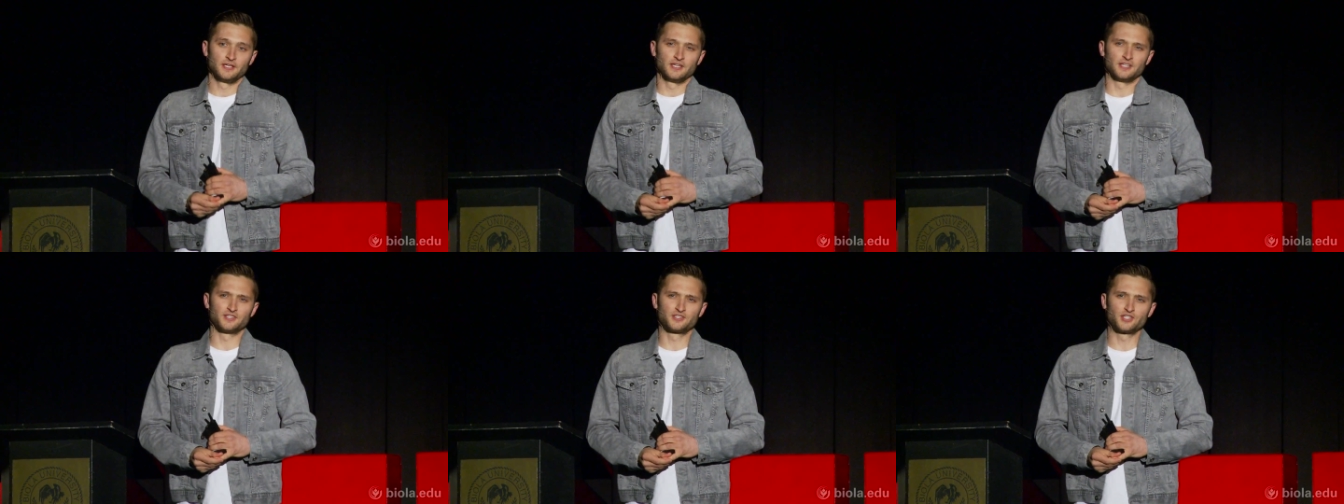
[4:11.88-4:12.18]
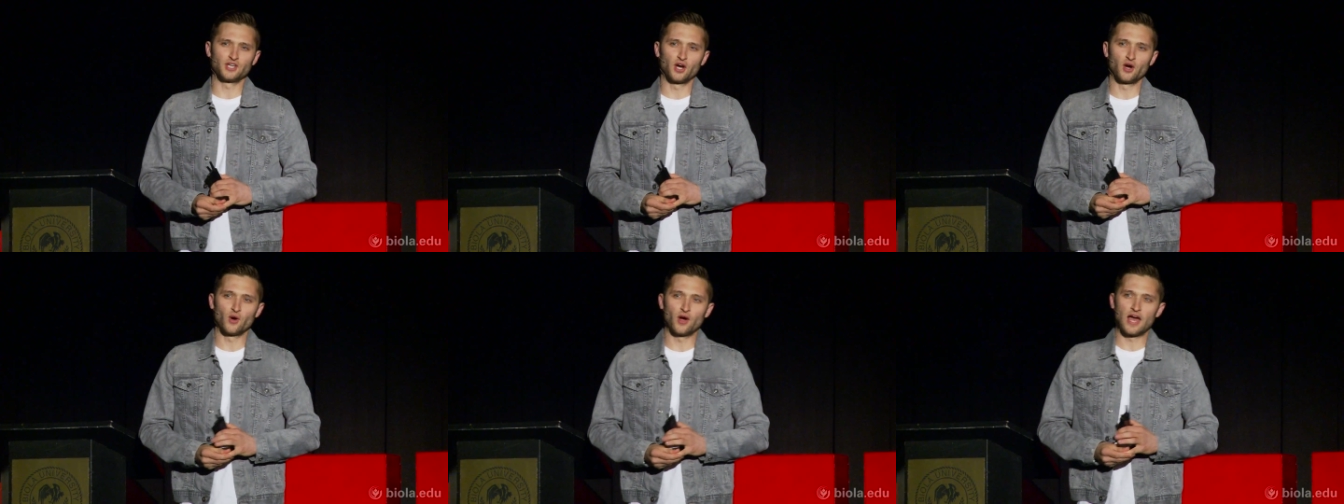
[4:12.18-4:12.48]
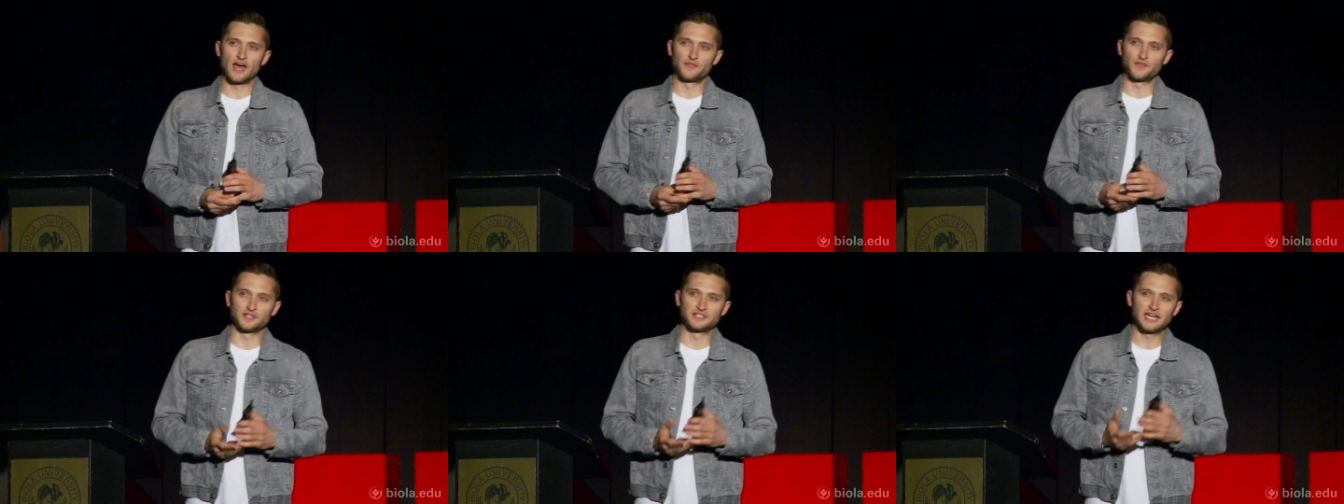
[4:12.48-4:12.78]
And so
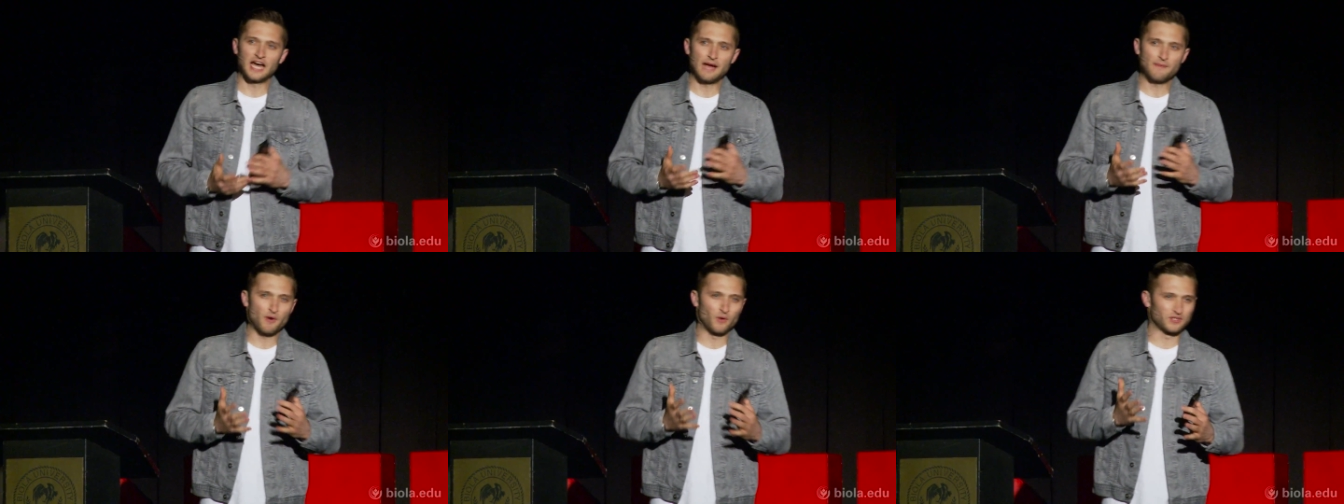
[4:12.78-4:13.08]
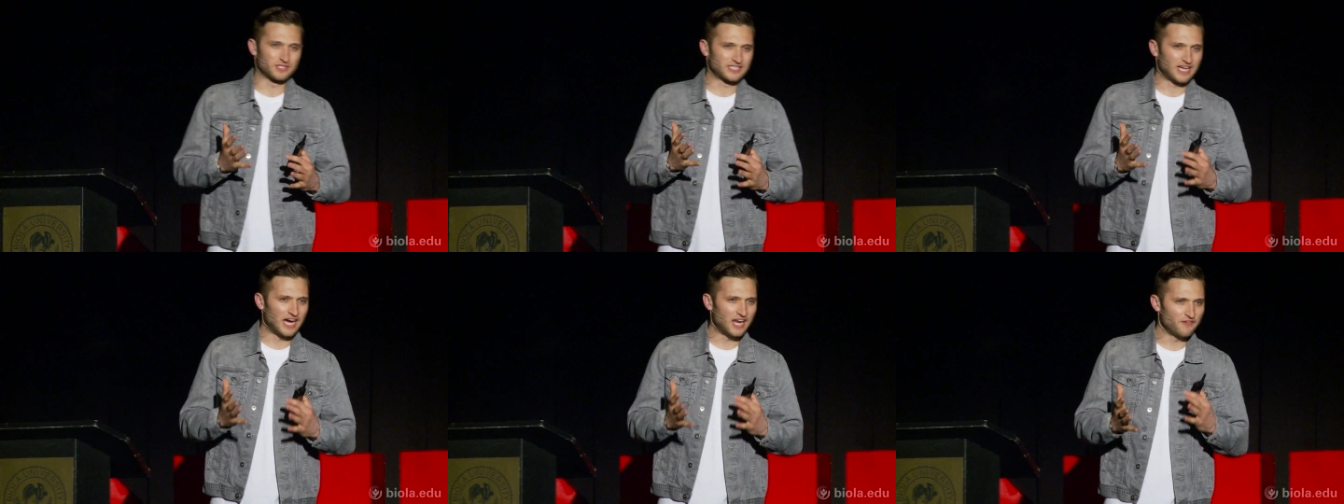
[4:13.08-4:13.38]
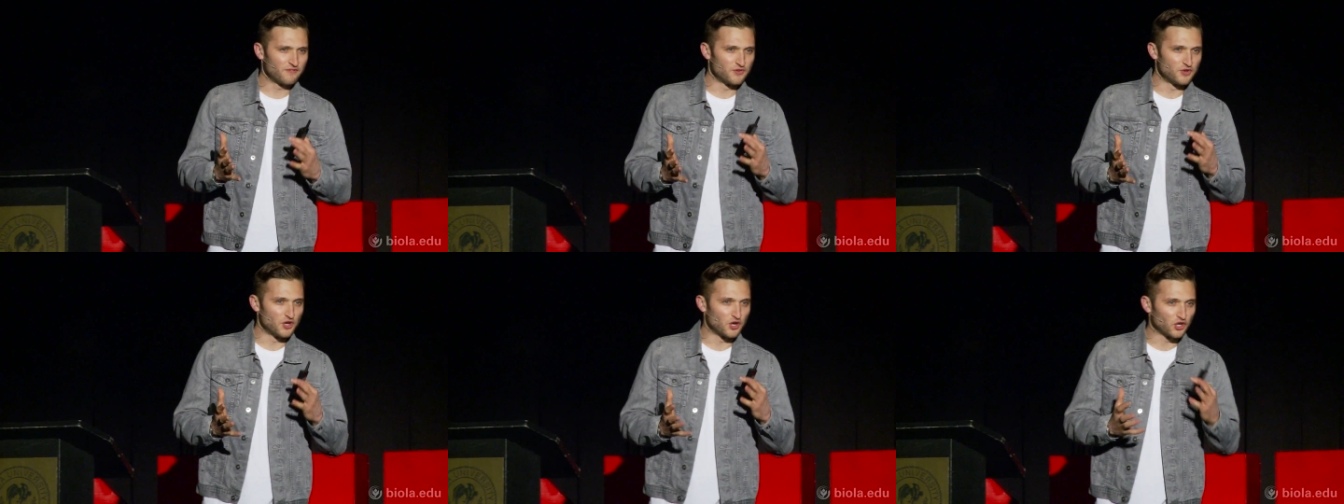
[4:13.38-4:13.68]
at the time, I was kind
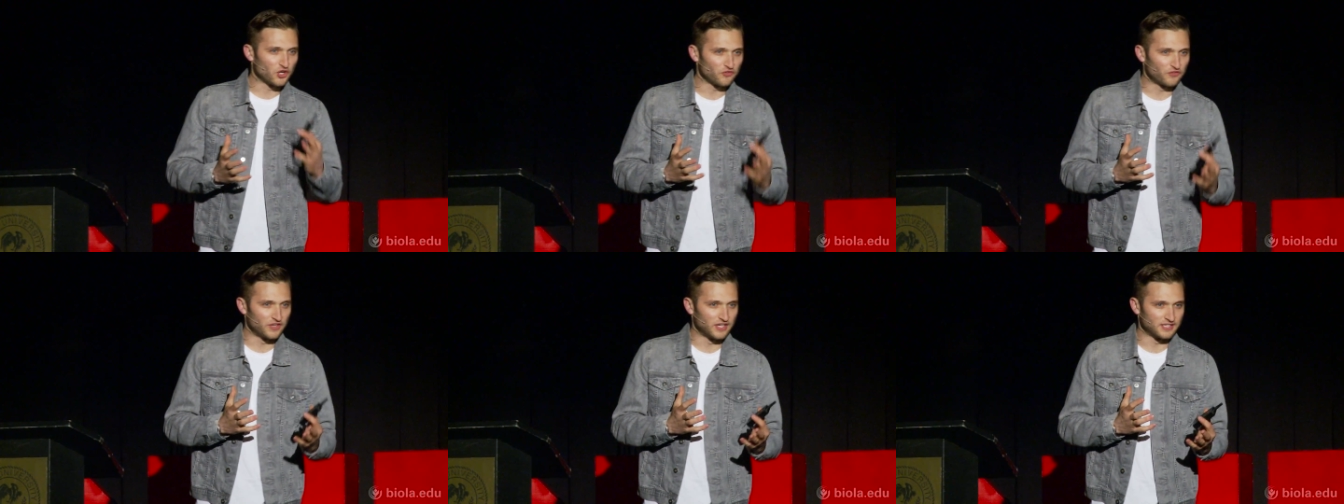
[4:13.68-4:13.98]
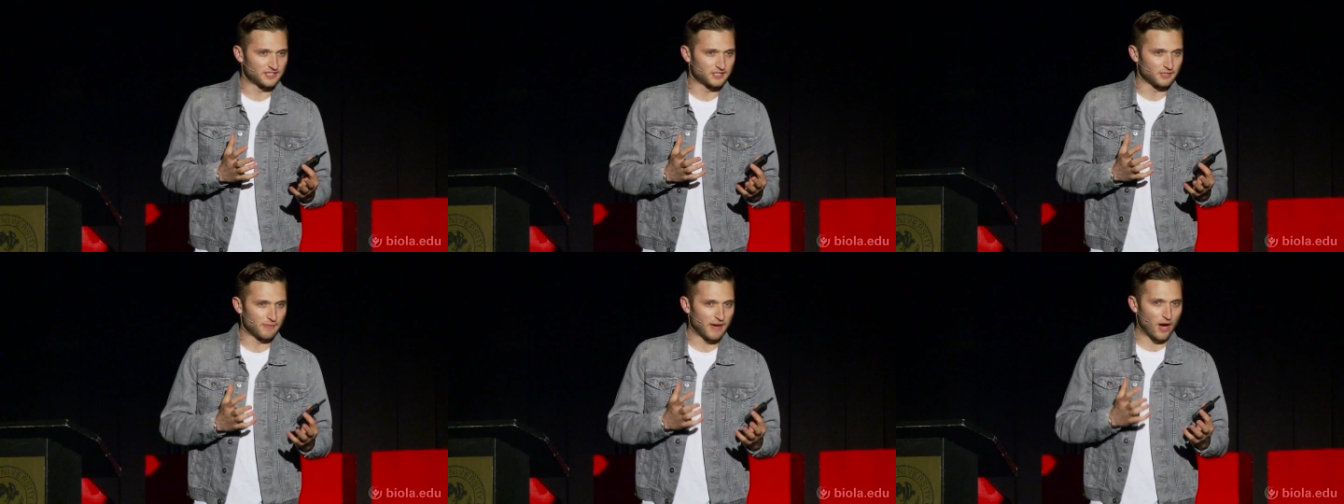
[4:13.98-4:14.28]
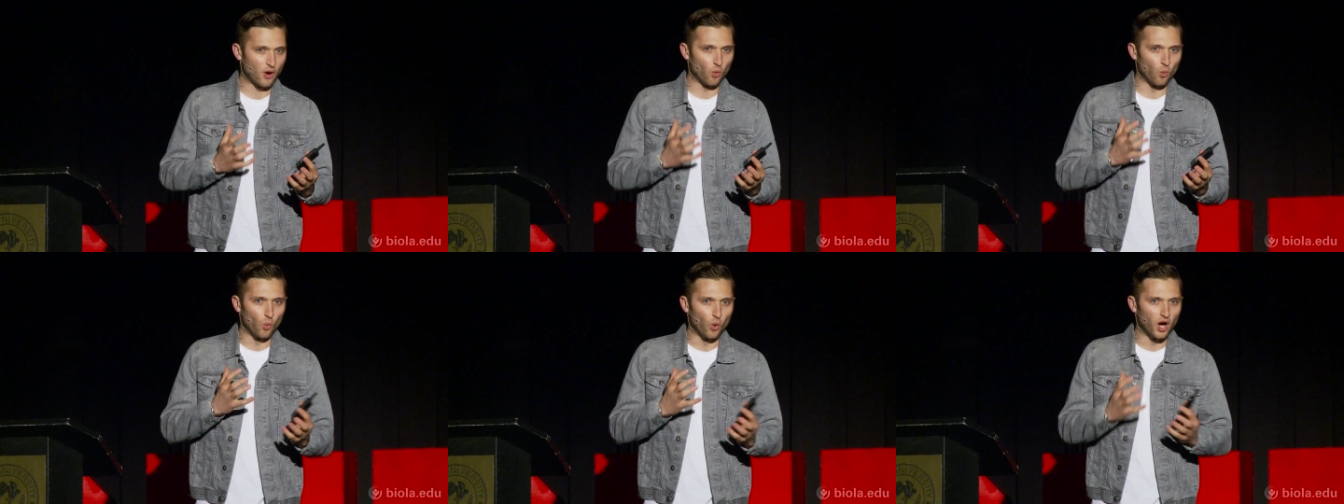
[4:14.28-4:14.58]
of nervous
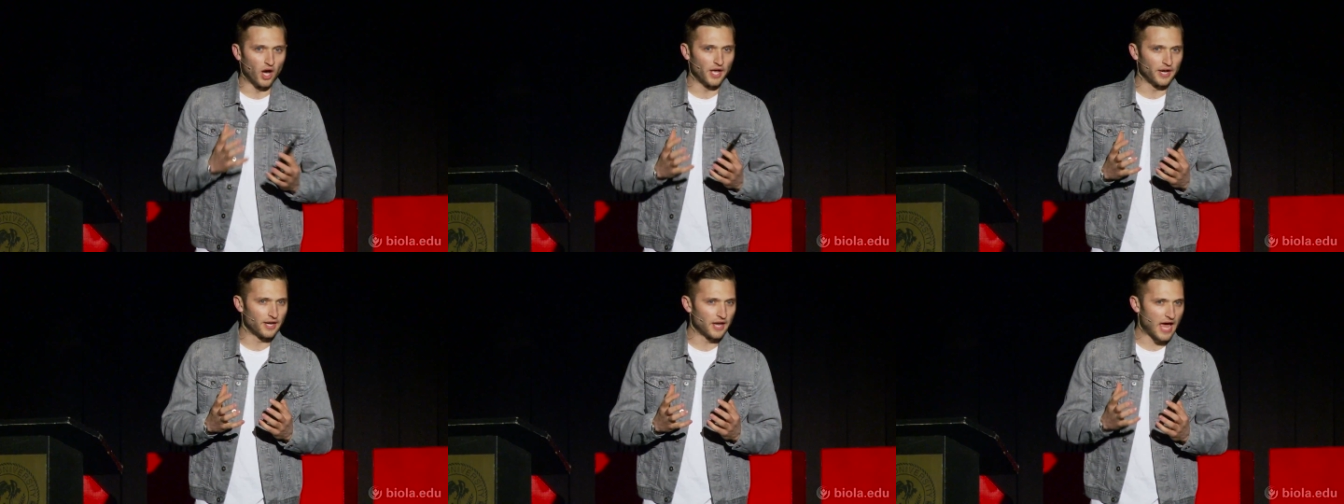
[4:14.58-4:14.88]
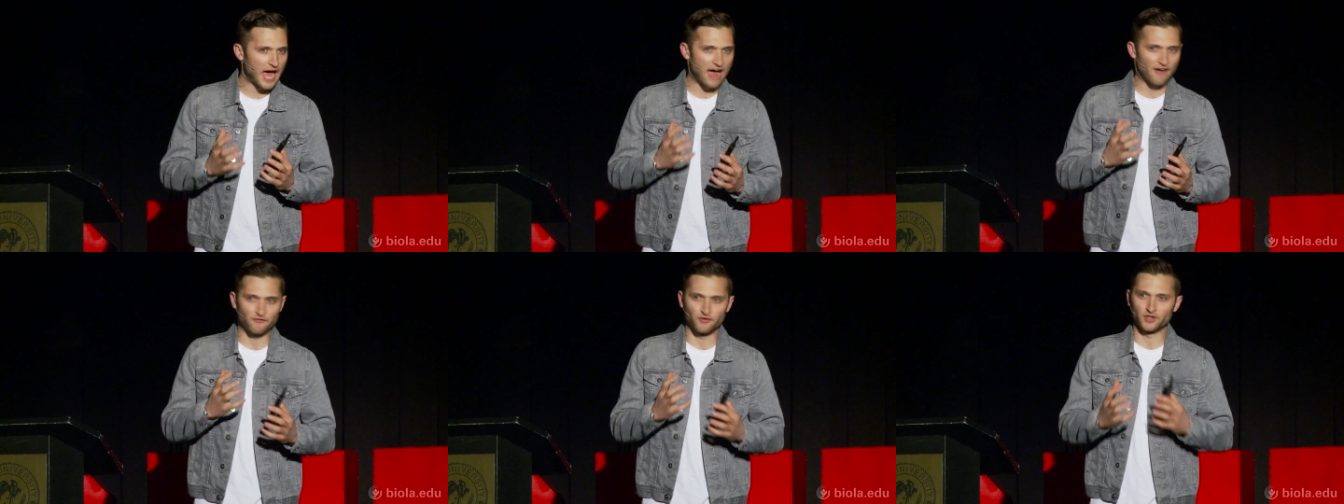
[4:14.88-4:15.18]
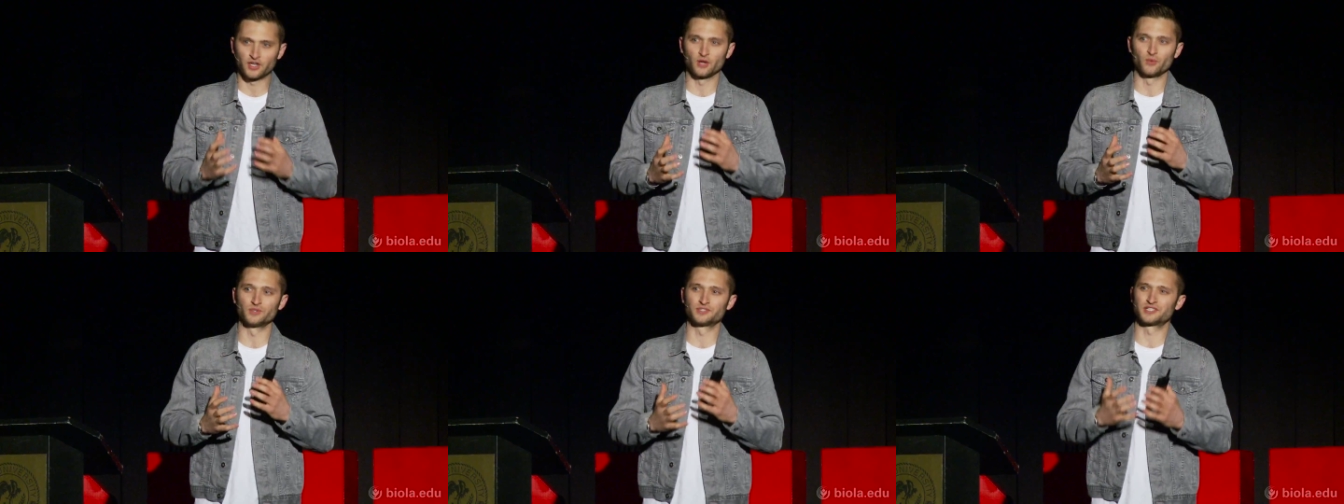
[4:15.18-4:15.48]
about what
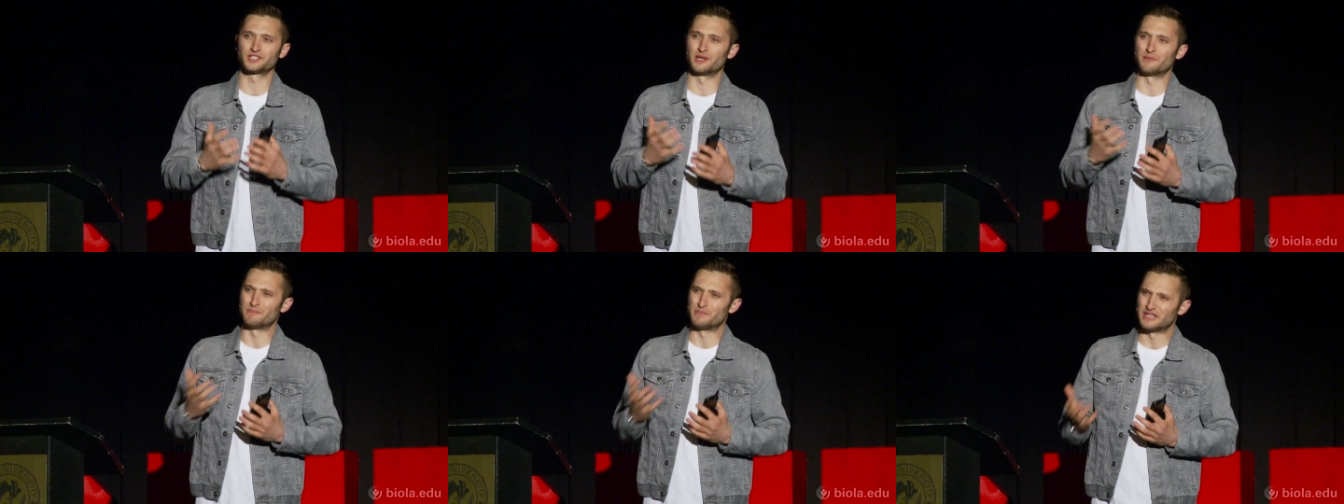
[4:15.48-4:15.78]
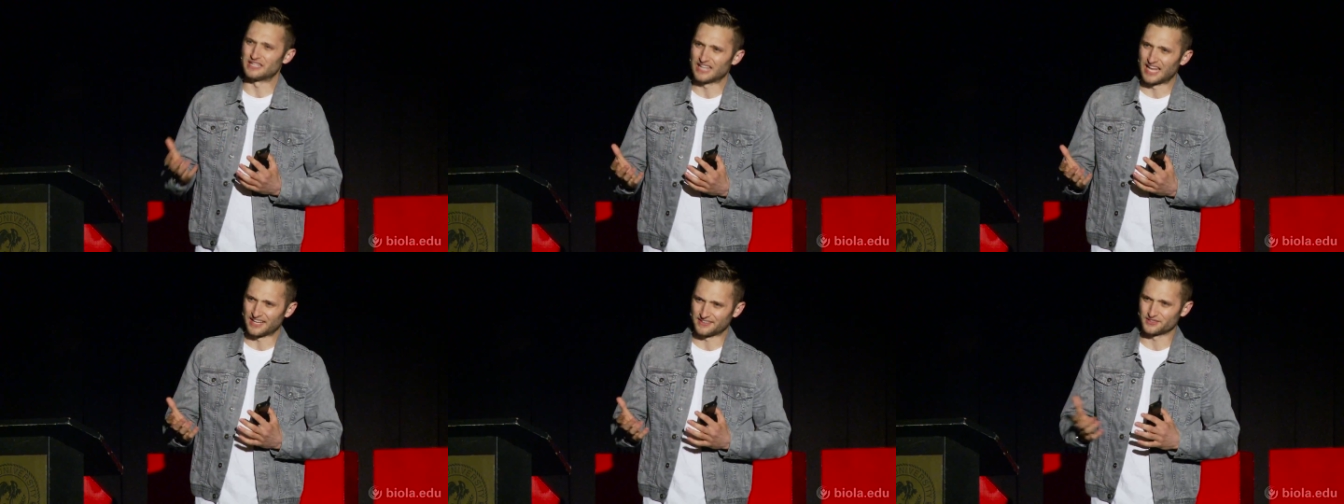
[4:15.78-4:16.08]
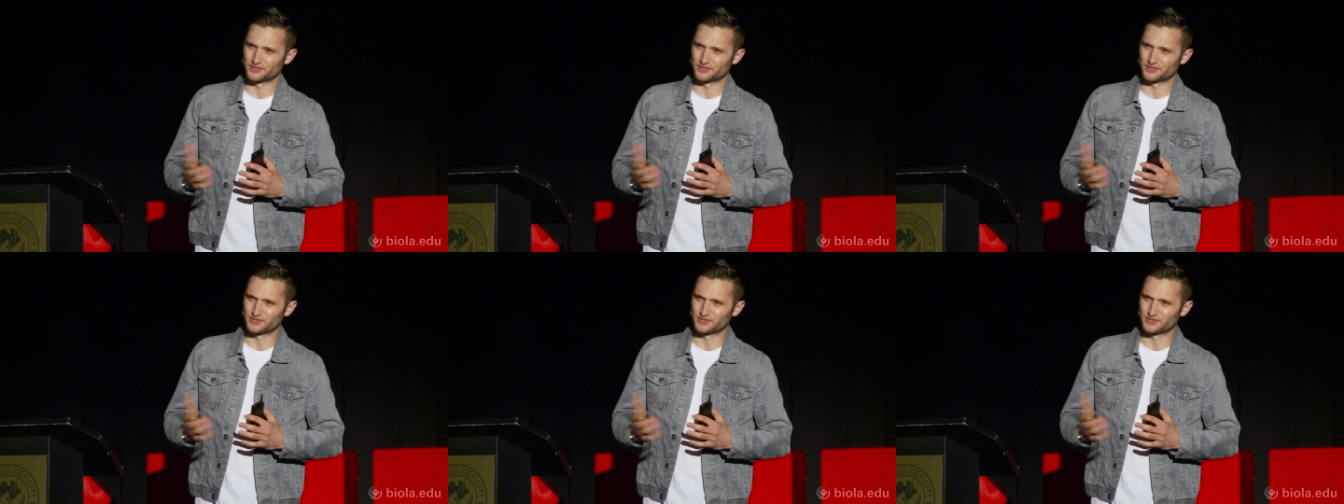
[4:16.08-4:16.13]
Africa was going to be like.